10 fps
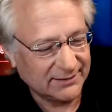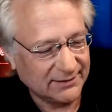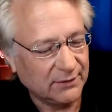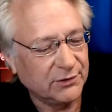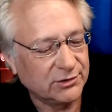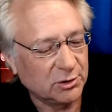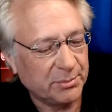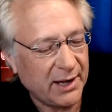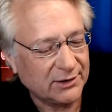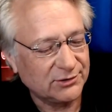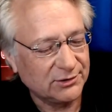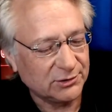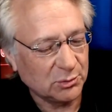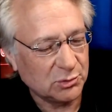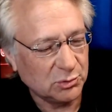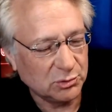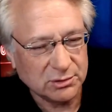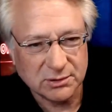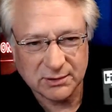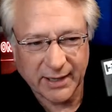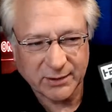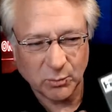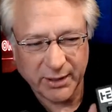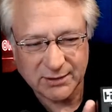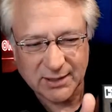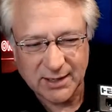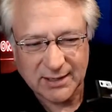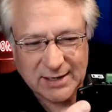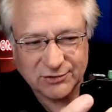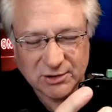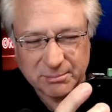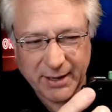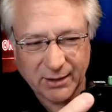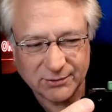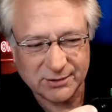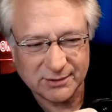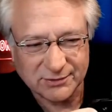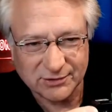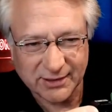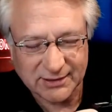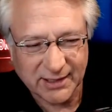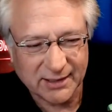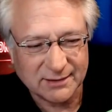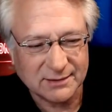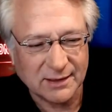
Love this little box. So cool, lightweight, easy to mount, just like that.